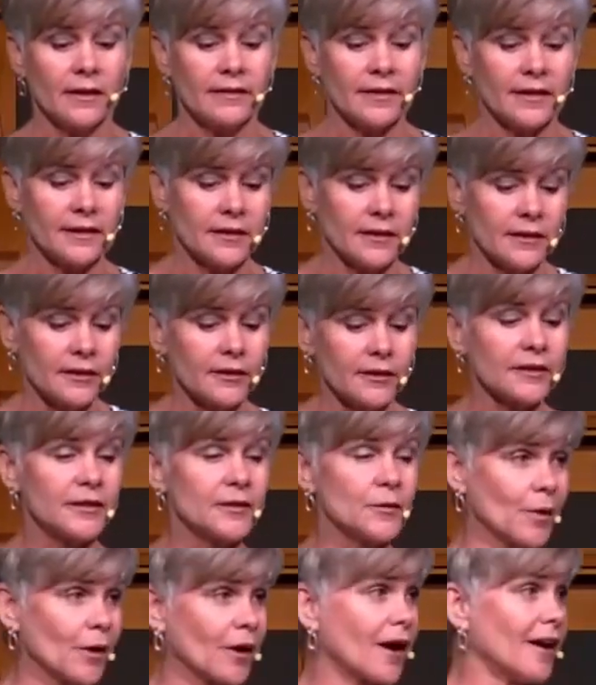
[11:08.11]
then
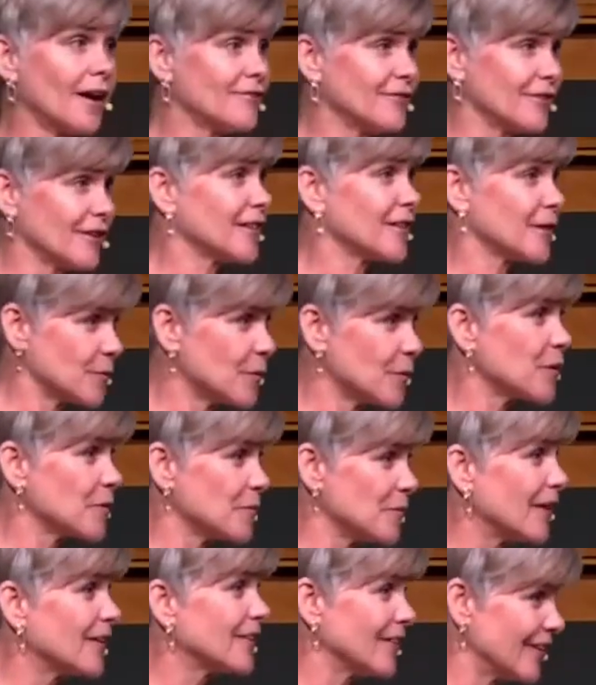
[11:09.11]
clearly we're confident that we're
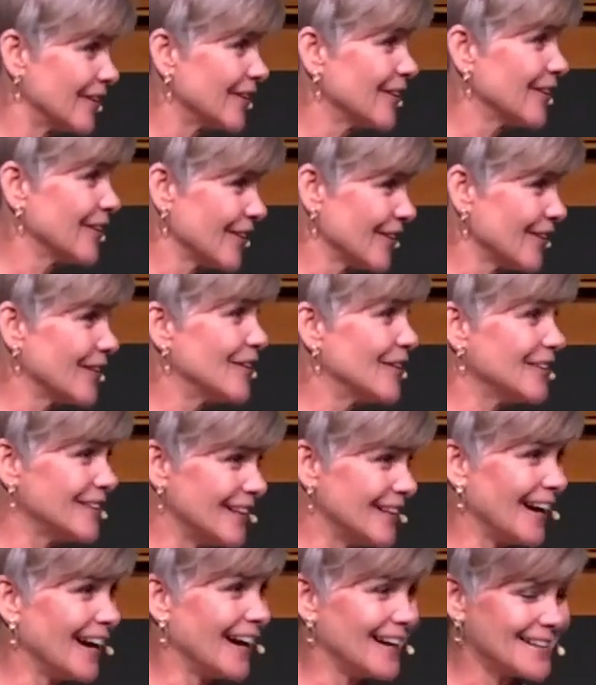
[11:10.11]
among the
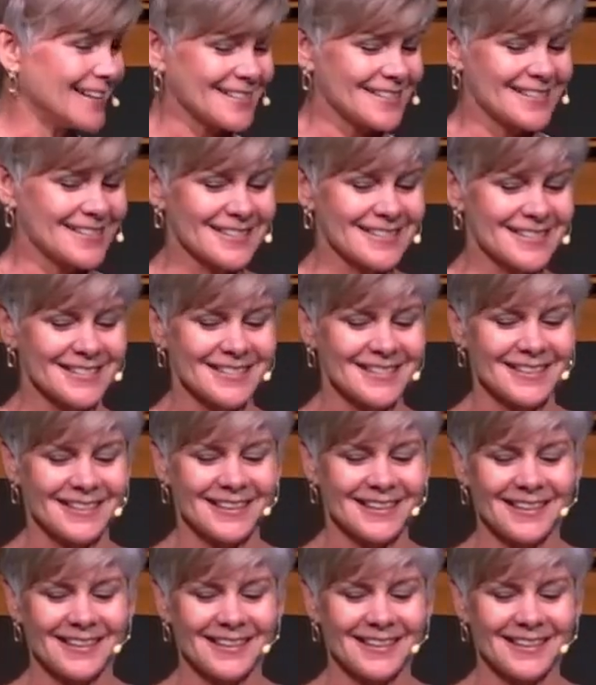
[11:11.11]
good guys.